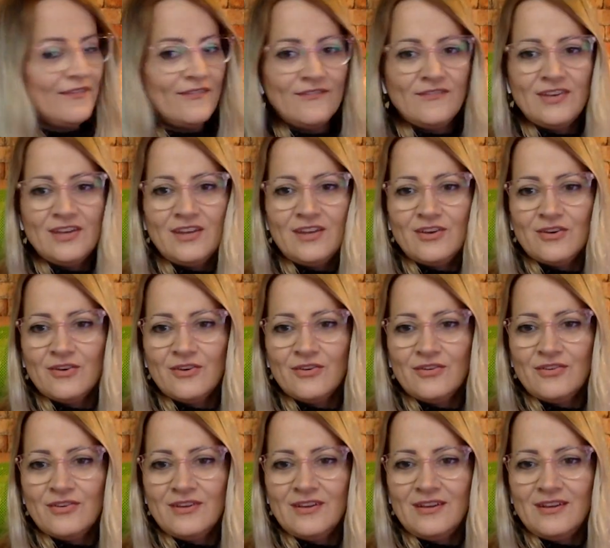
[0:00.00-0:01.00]
Video
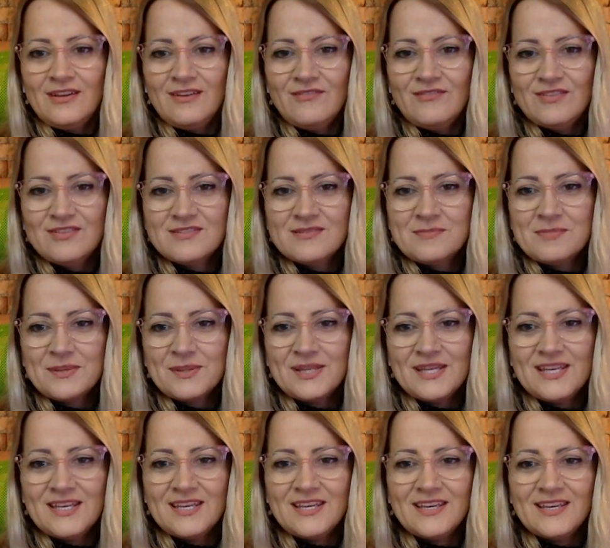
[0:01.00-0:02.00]
in invisible
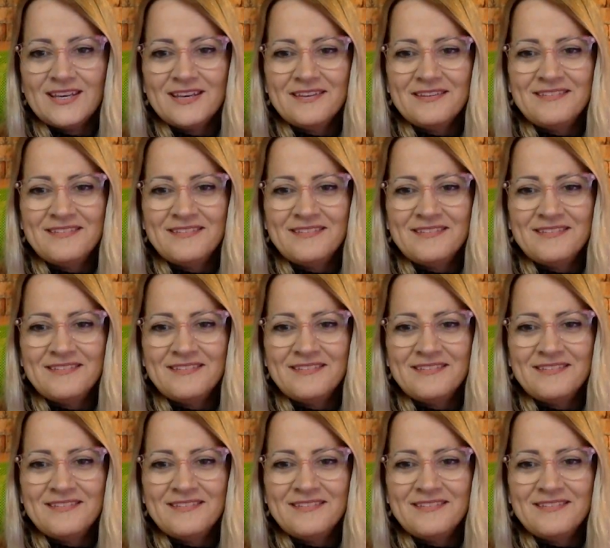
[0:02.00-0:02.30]
ink.